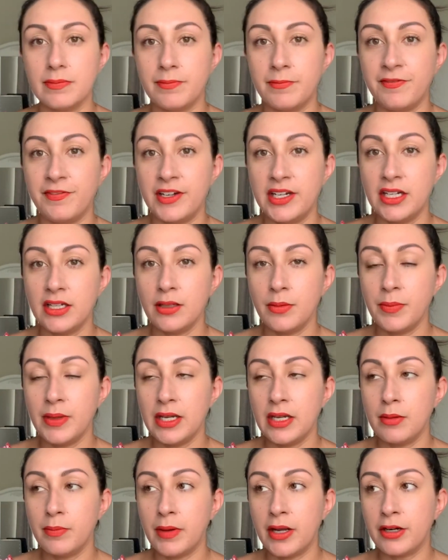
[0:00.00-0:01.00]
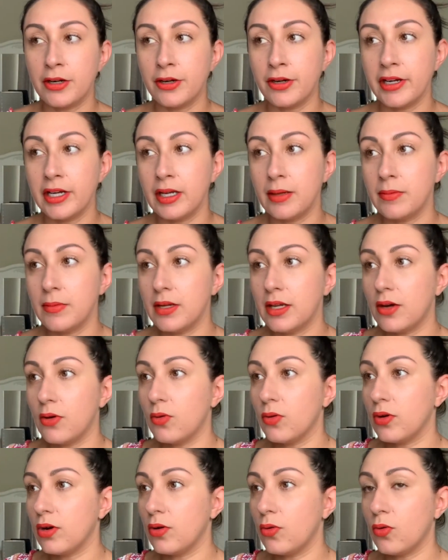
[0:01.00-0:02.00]
vanilla bean buttercream
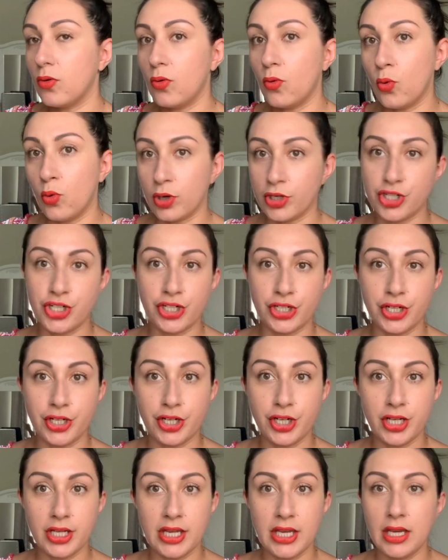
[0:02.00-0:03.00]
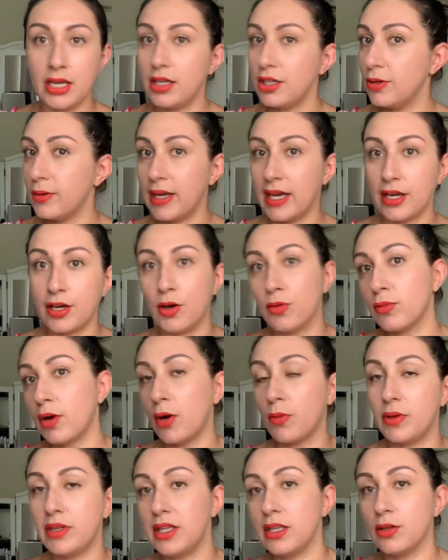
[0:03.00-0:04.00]
or sugar cookie, you can't go wrong
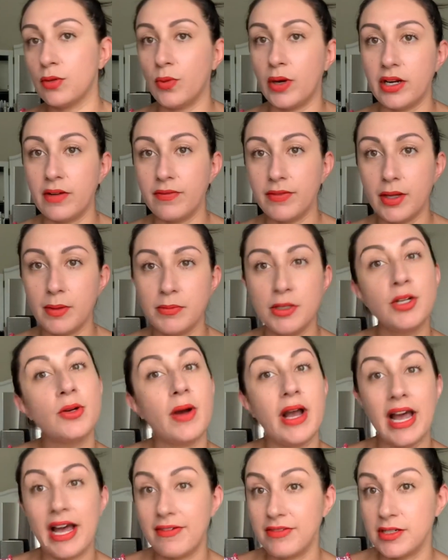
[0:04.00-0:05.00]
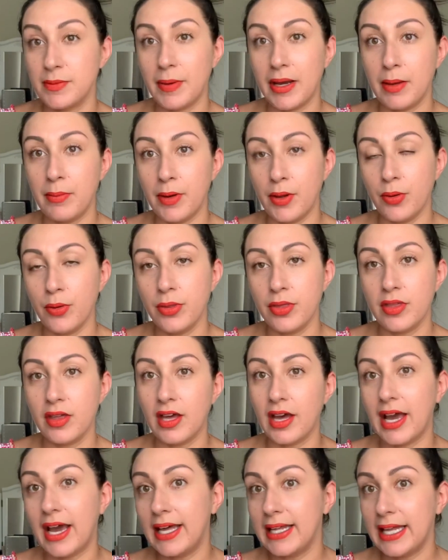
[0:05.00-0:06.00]
with either one of them. You don't have to buy both.
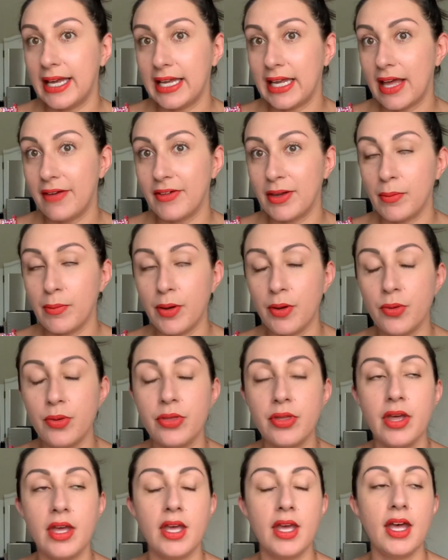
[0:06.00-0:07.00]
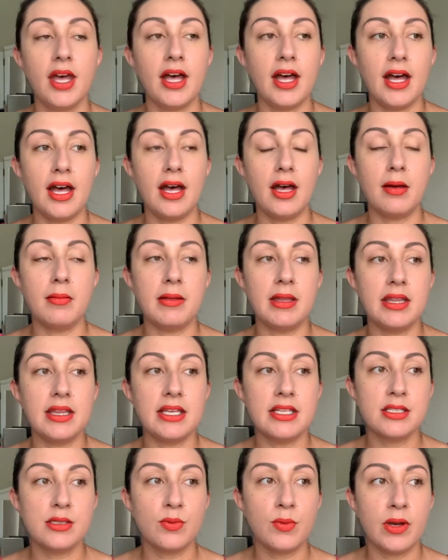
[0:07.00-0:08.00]
I like having both.
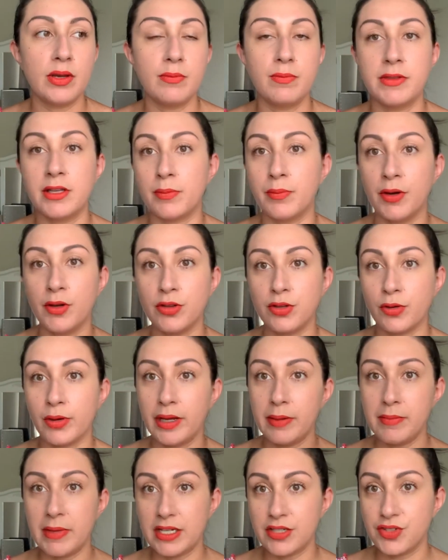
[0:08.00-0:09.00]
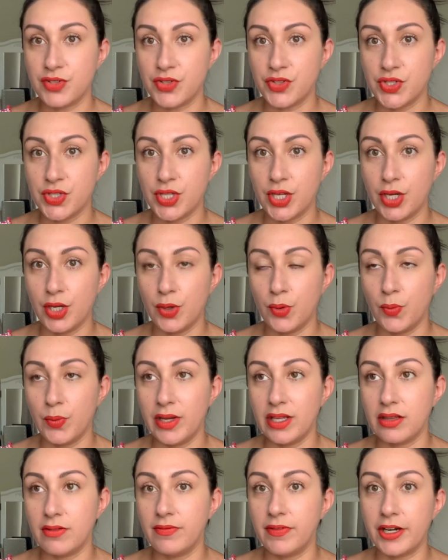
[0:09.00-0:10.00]
This one, they're both great mixers though, with
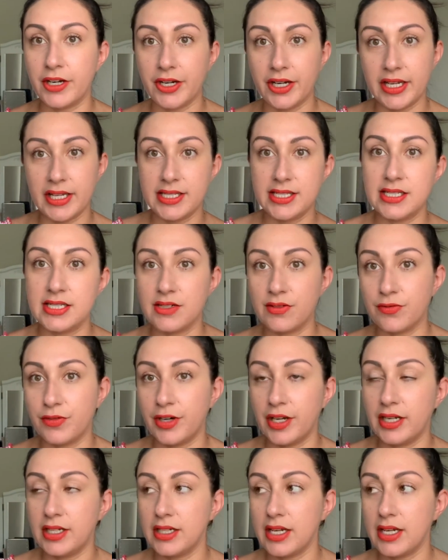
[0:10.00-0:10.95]
various different